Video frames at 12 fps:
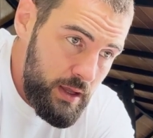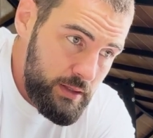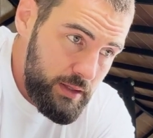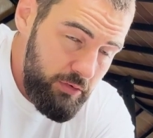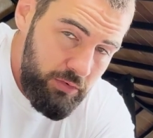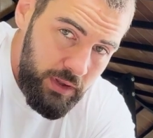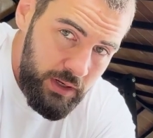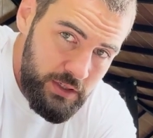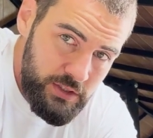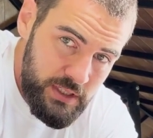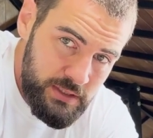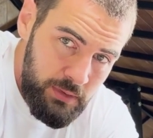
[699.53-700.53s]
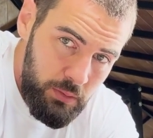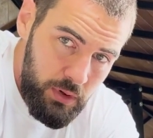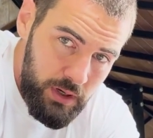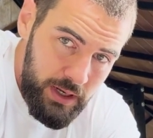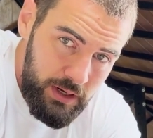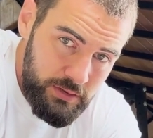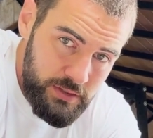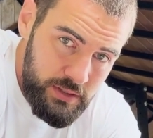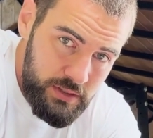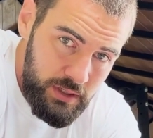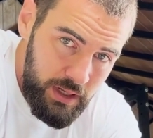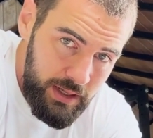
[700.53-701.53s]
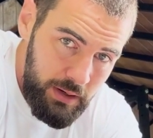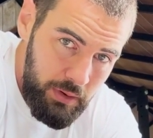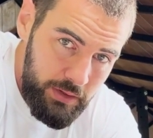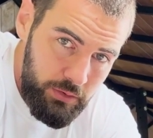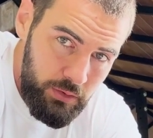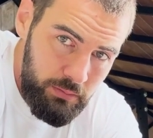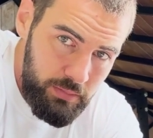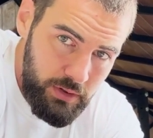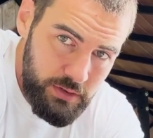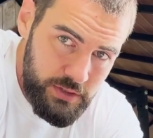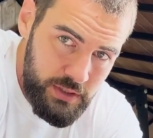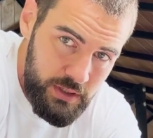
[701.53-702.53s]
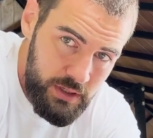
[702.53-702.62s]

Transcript: definitely gonna change up my workouts, like how I do them, because